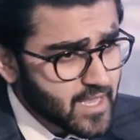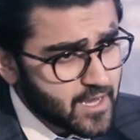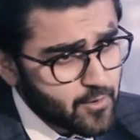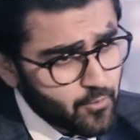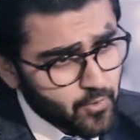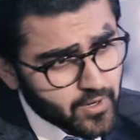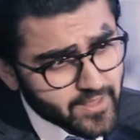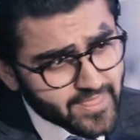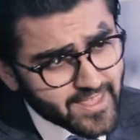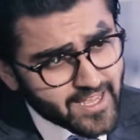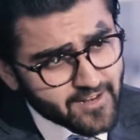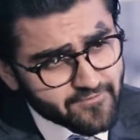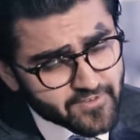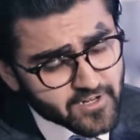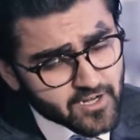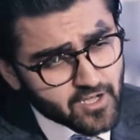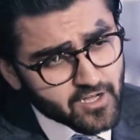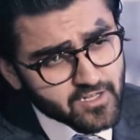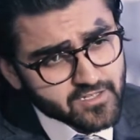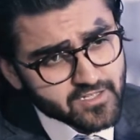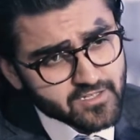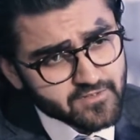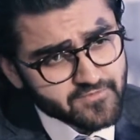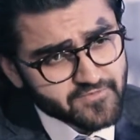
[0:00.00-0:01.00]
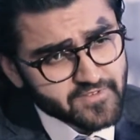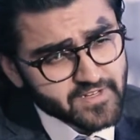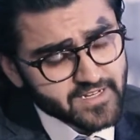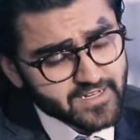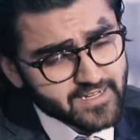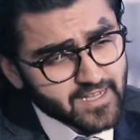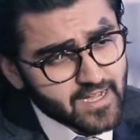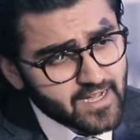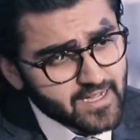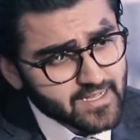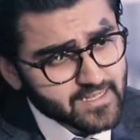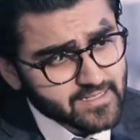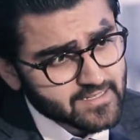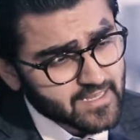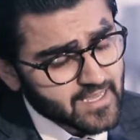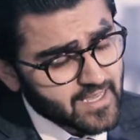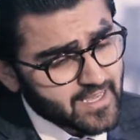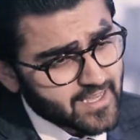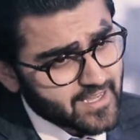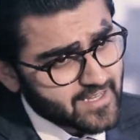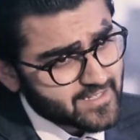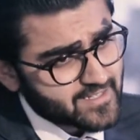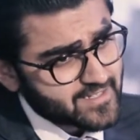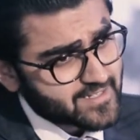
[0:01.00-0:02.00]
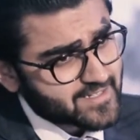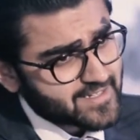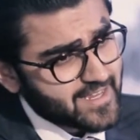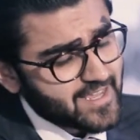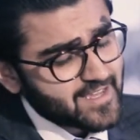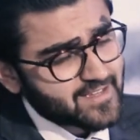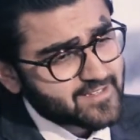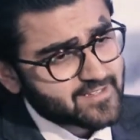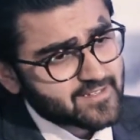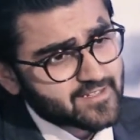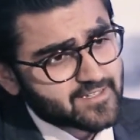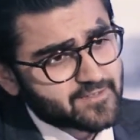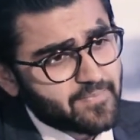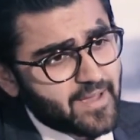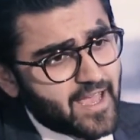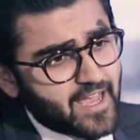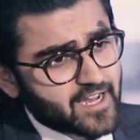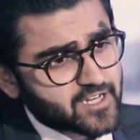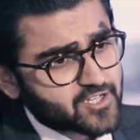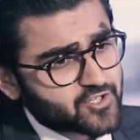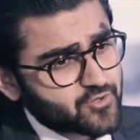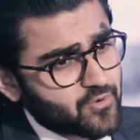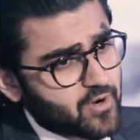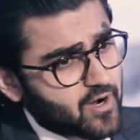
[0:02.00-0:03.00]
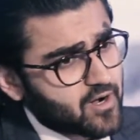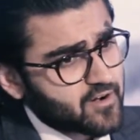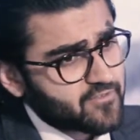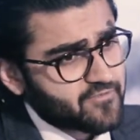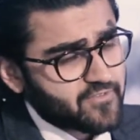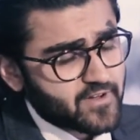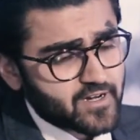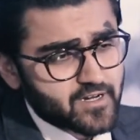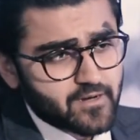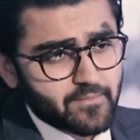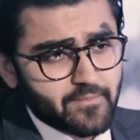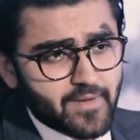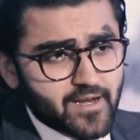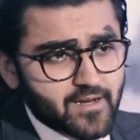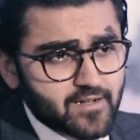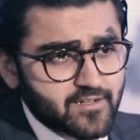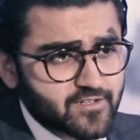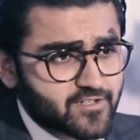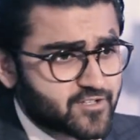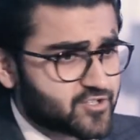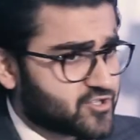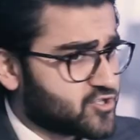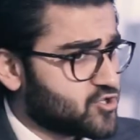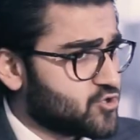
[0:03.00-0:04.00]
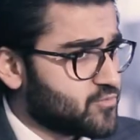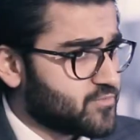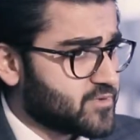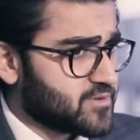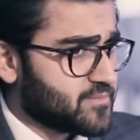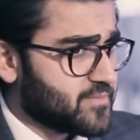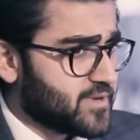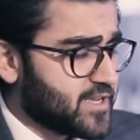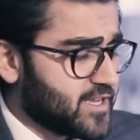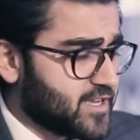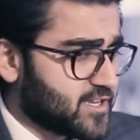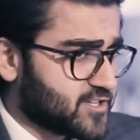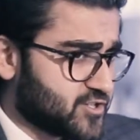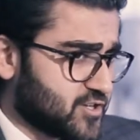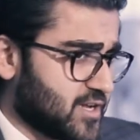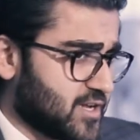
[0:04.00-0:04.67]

What that philosophy does is it takes us back to our fundamentals as human beings.